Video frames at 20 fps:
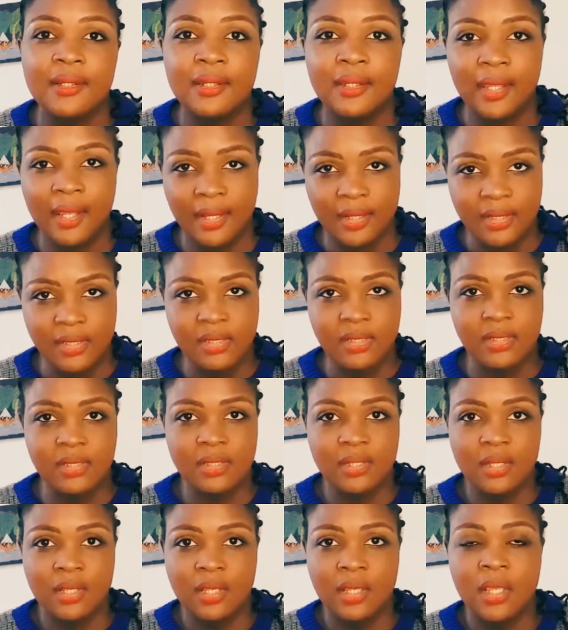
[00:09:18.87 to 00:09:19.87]
Yes.
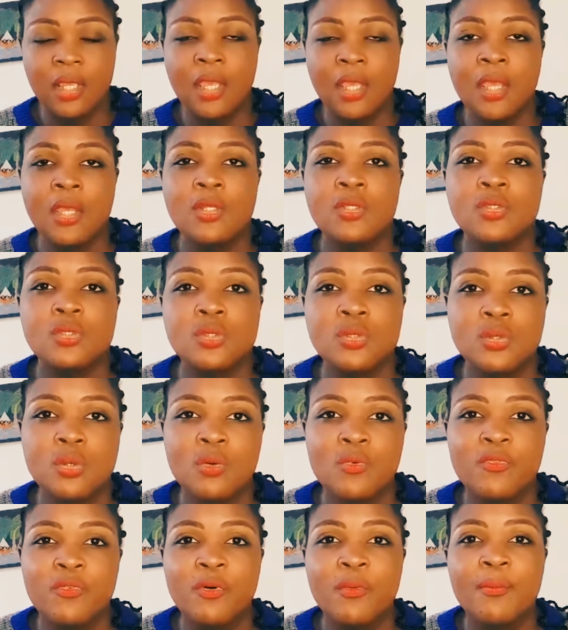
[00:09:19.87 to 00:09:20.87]

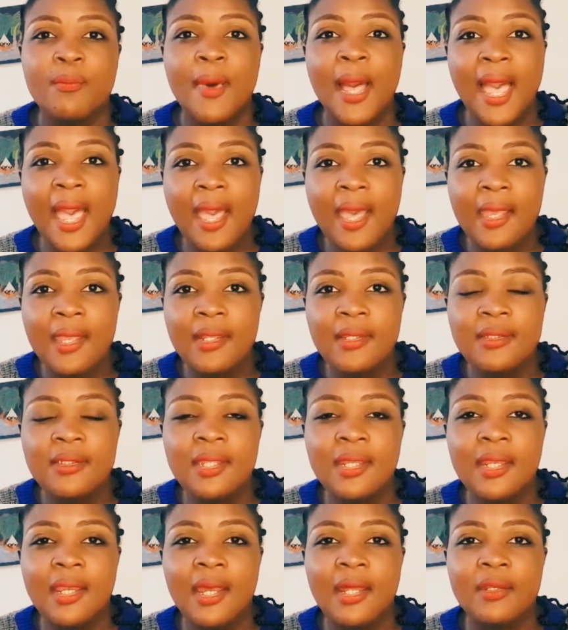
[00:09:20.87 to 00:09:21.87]
So for mine,
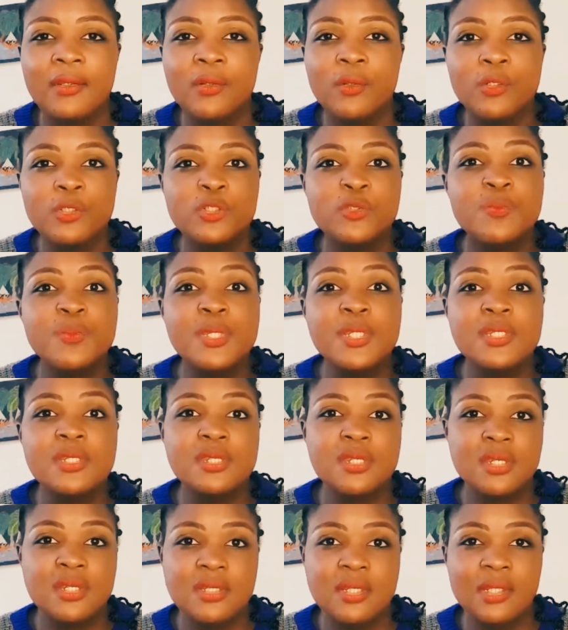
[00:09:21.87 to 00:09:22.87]
they cannot be
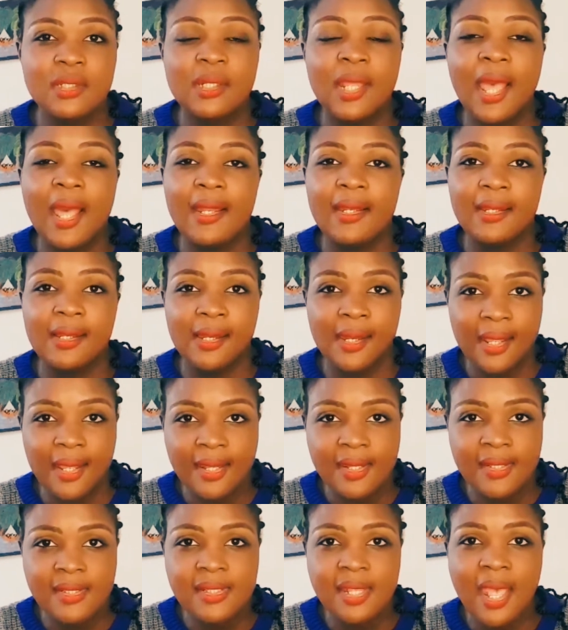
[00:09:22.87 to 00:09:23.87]
treated
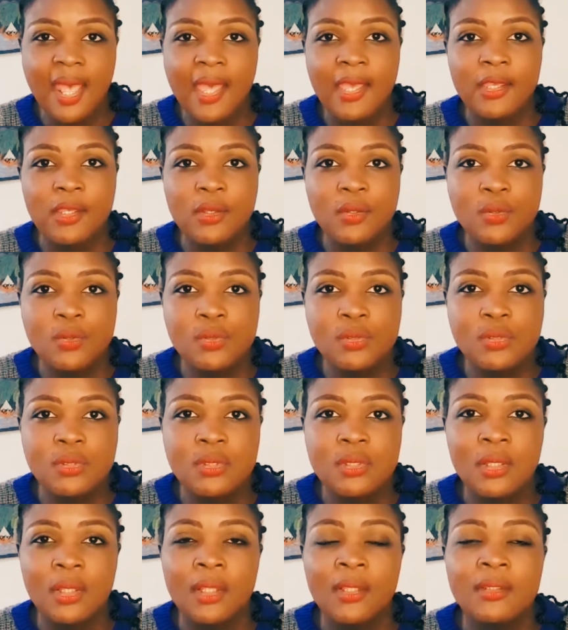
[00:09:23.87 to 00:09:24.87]
unless I use
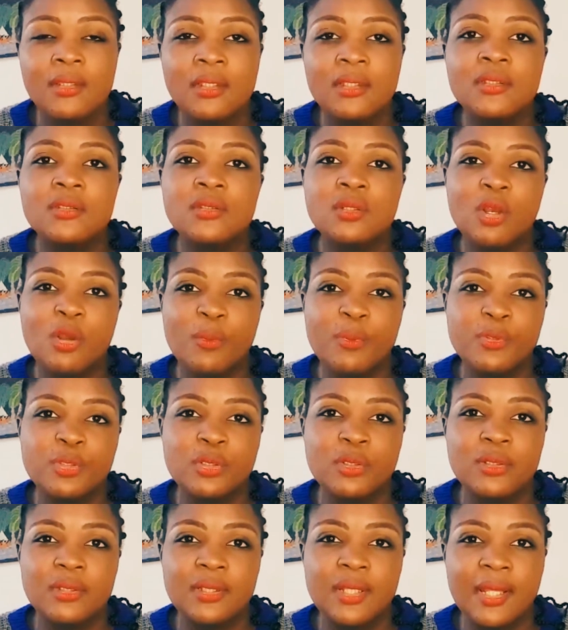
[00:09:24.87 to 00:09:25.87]
this
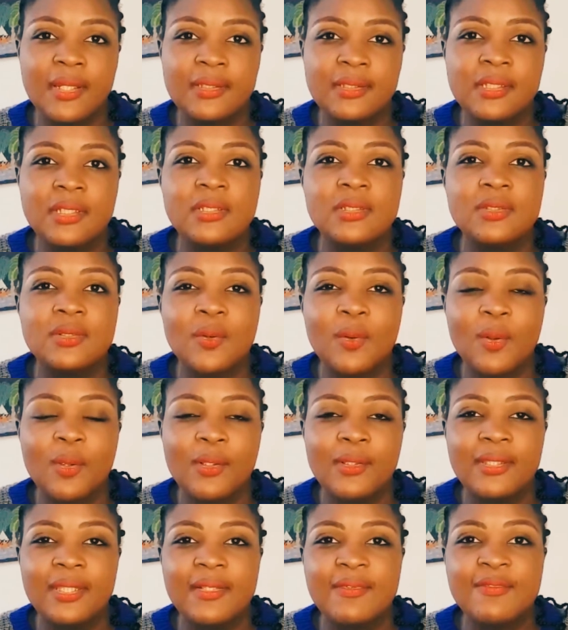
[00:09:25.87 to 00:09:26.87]
option that is
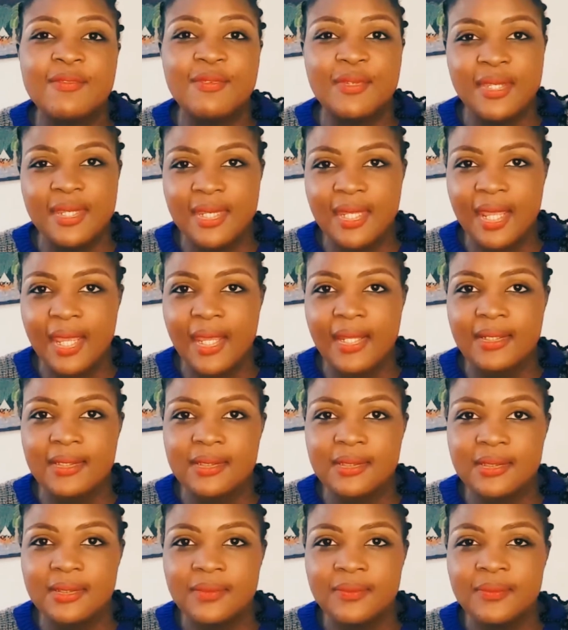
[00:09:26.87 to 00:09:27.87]
called the
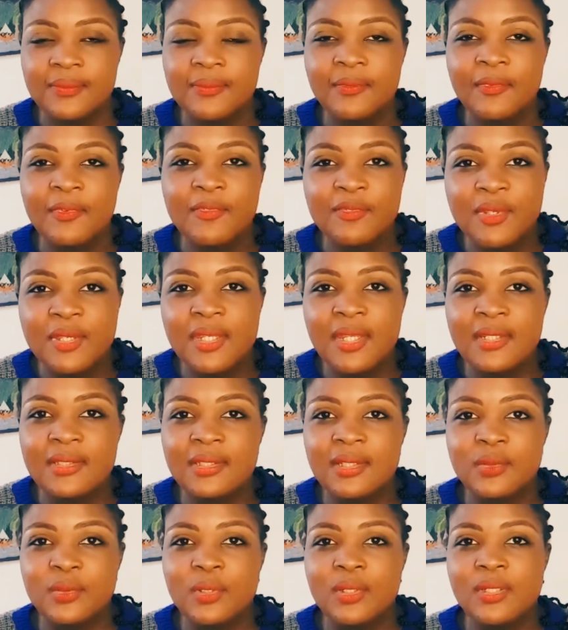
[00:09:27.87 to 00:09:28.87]
veneers. Veneers,
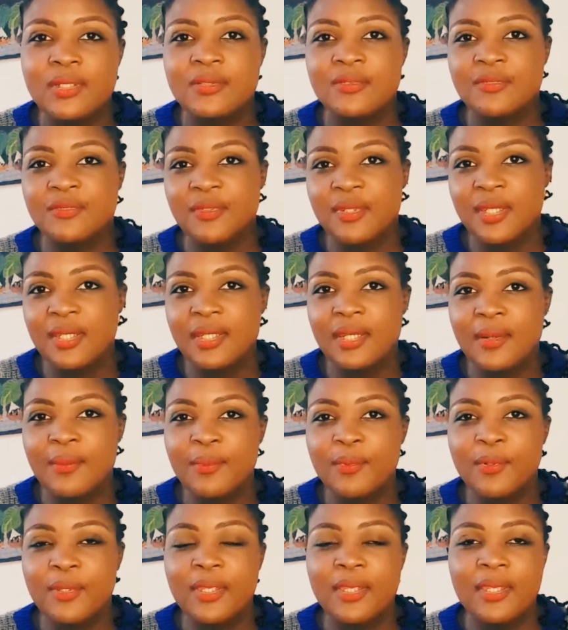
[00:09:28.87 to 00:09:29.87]
that one is
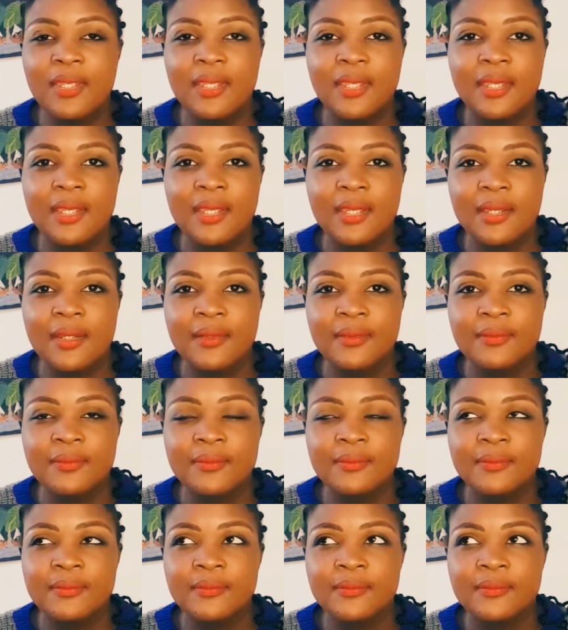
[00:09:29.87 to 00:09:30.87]

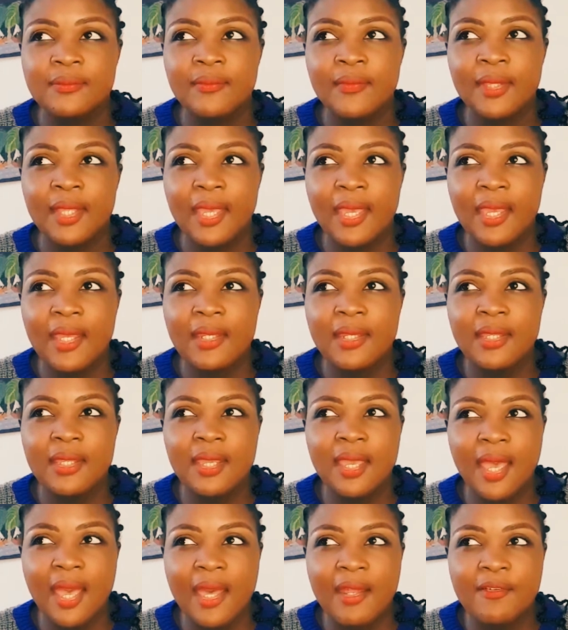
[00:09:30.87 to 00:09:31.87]

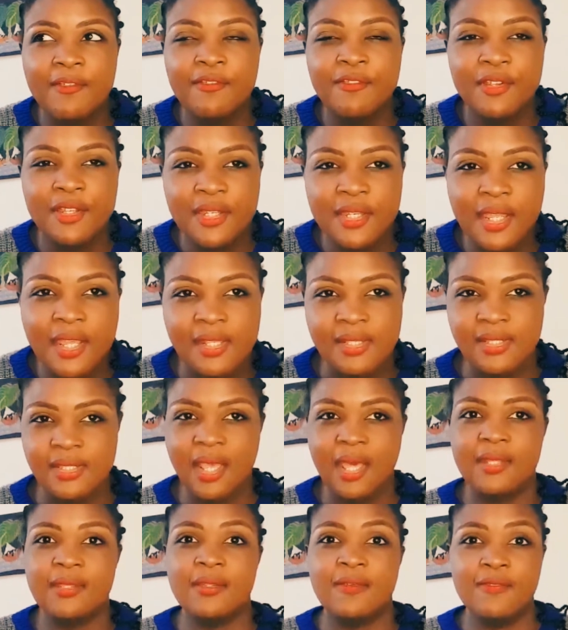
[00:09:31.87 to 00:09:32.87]
V-E-E-N-E-R, veneers.
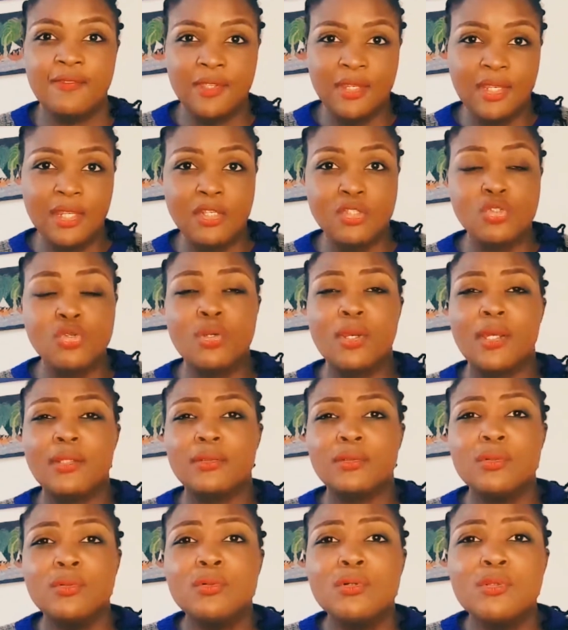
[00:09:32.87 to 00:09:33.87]
Yeah, the veneers. You
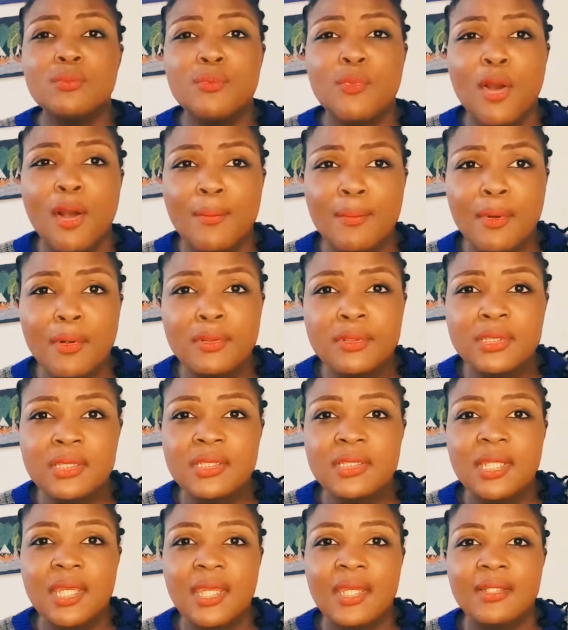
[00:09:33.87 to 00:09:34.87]
can Google more about
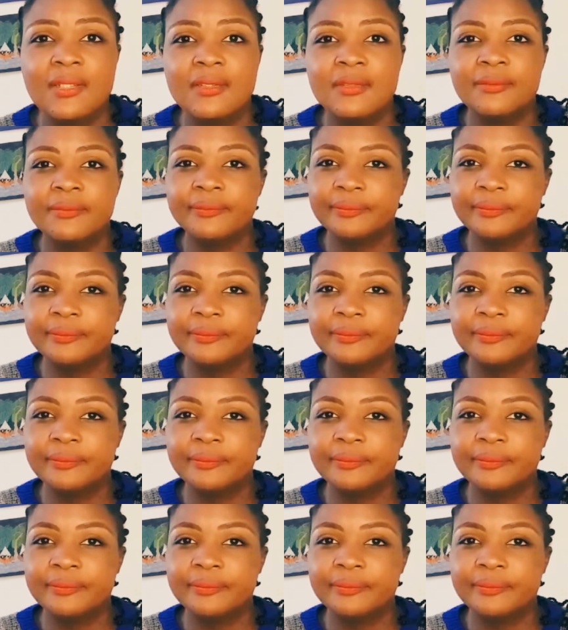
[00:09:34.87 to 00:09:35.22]
it and...